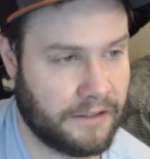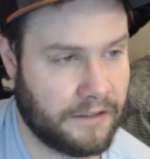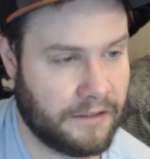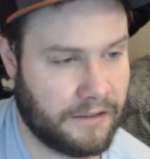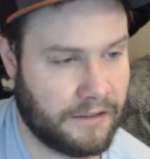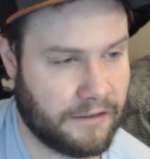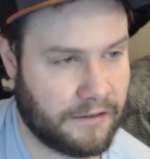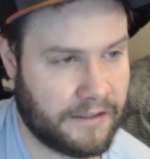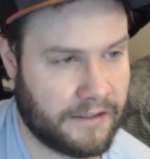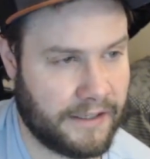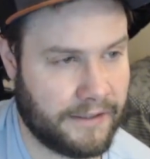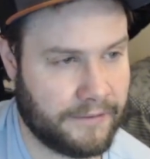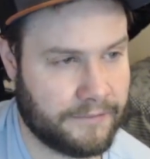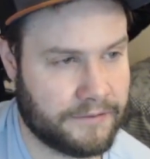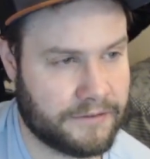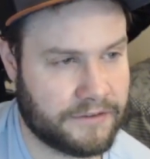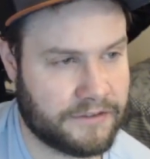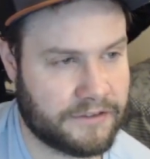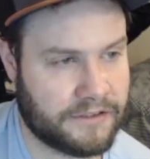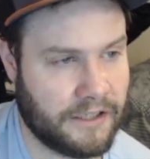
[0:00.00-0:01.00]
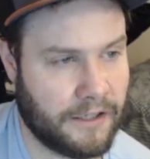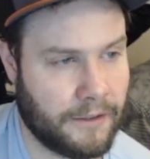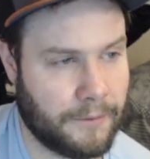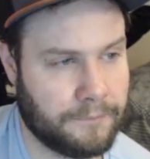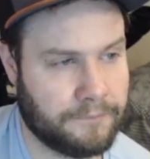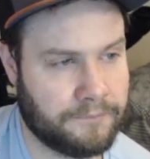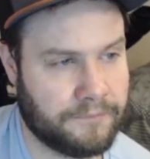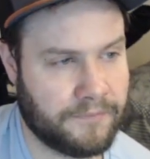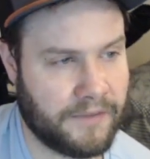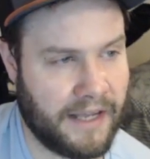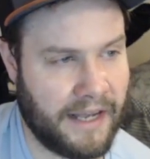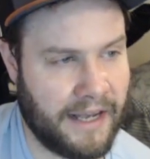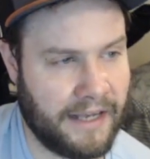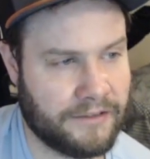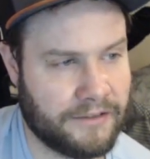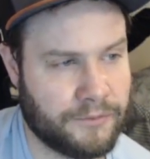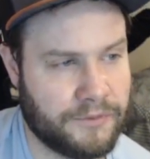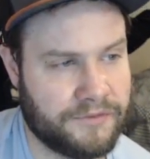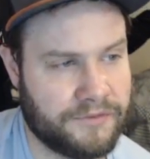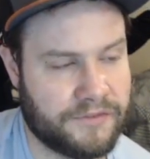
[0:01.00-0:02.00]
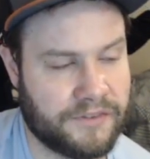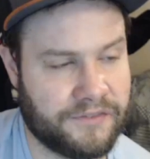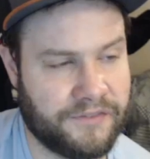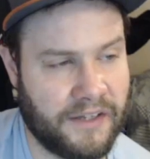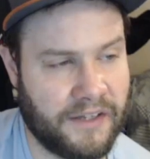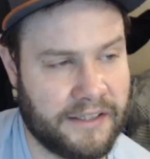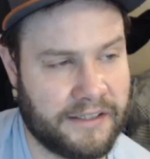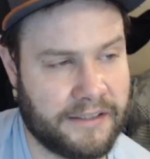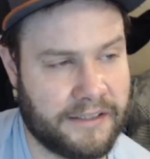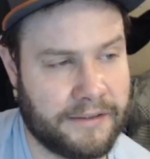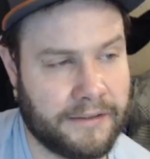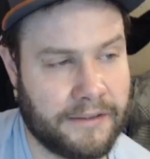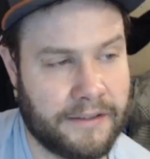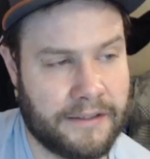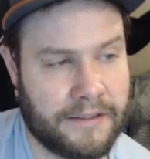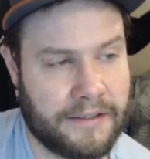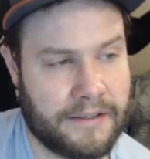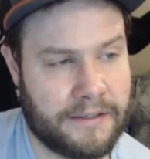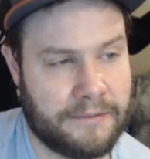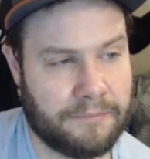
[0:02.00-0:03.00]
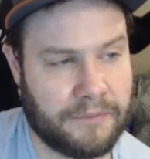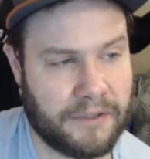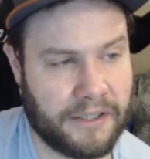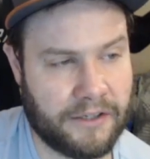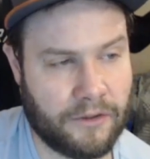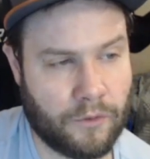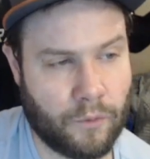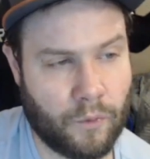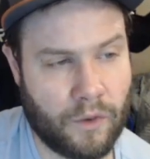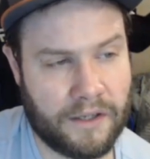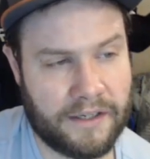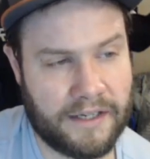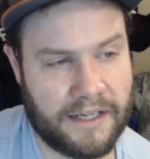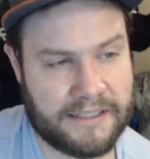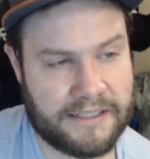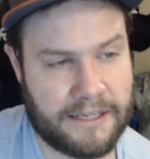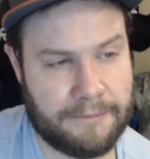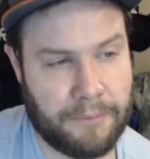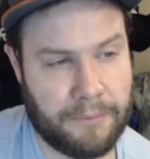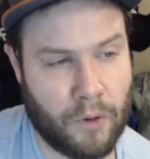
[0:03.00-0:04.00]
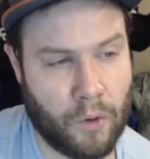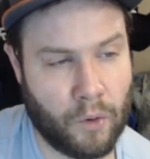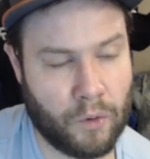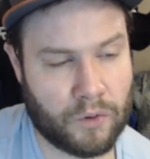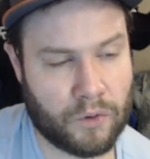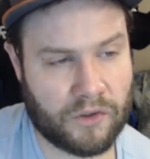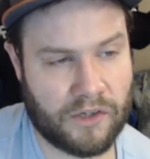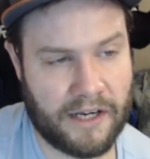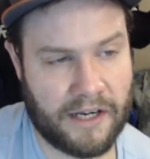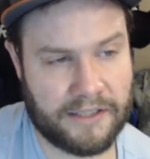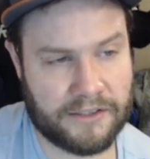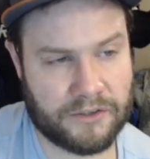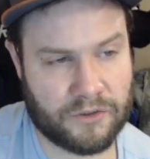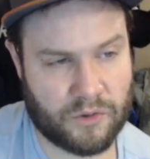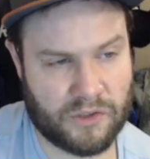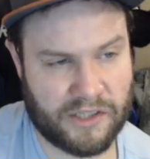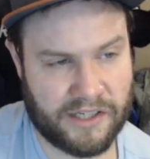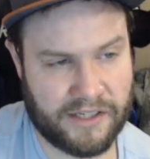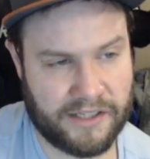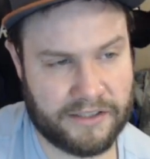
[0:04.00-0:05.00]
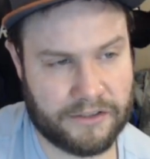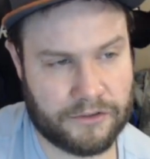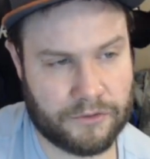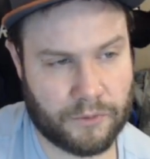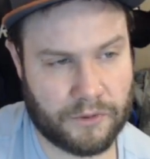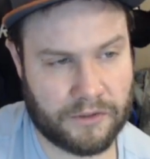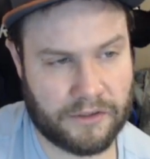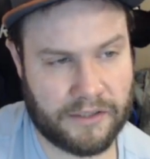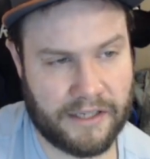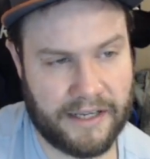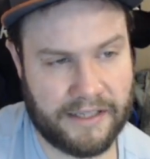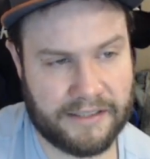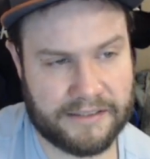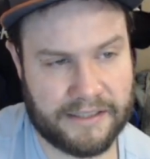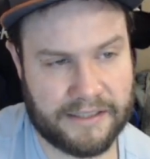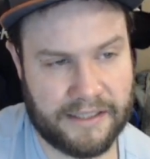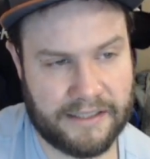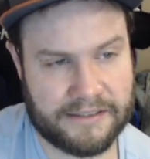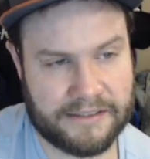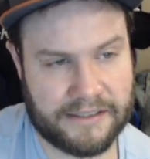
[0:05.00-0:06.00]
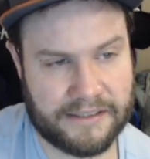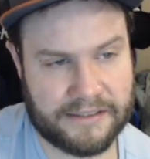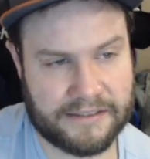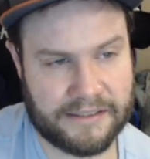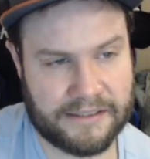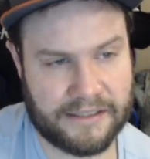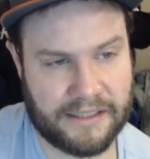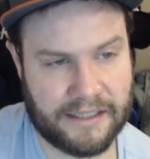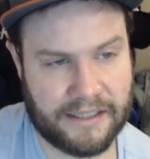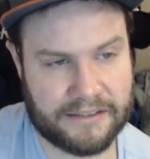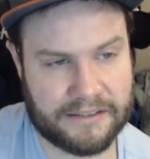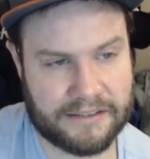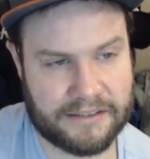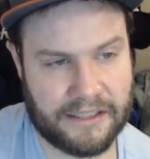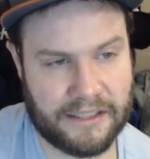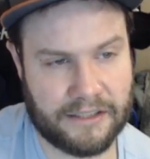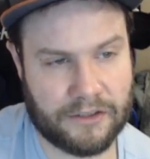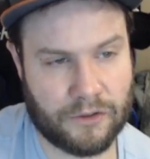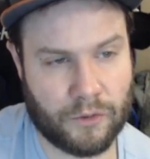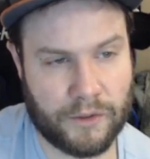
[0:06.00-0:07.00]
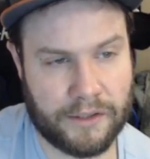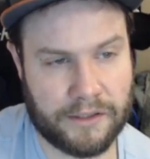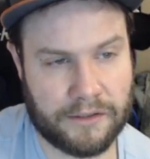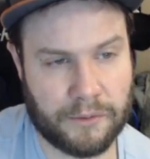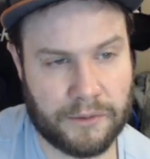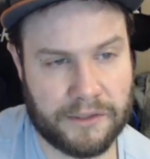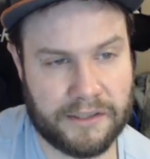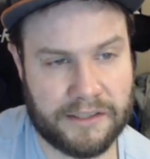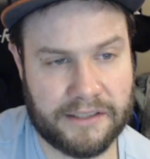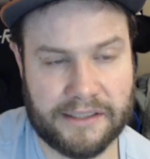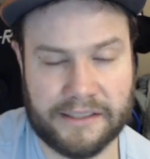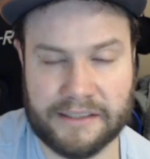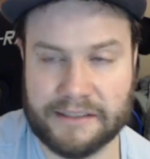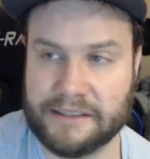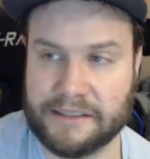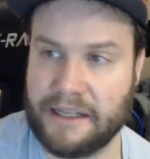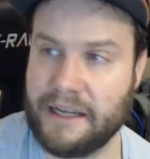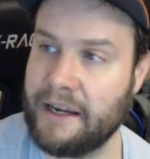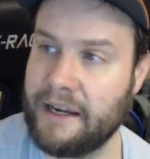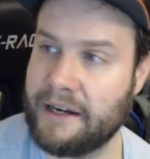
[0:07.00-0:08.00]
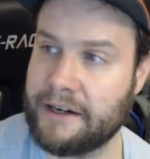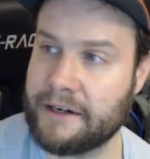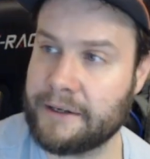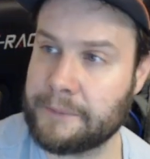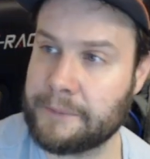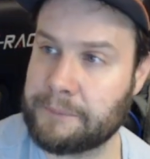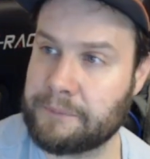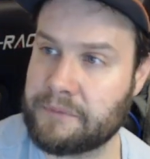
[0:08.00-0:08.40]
Okay, so as we've defined it, player 1 has a polarized range where ace-ace is the nuts and queen-queen is air.